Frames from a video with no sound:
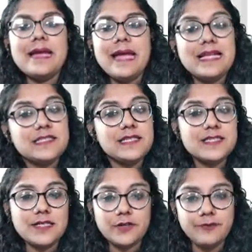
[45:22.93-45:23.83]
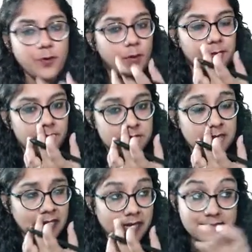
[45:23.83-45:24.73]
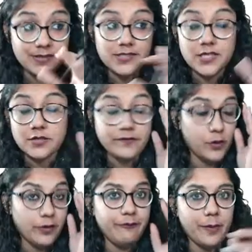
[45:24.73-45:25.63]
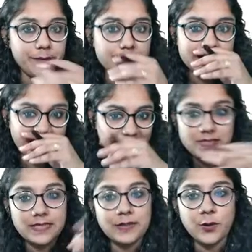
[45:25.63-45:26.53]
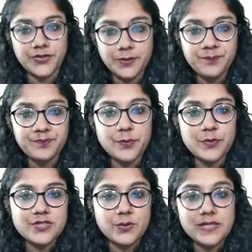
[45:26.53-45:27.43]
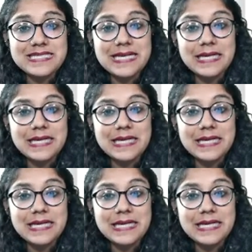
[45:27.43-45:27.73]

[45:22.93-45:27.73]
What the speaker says: As a result of problems, yeah, as a result of a lot of problems, there was an author which is known as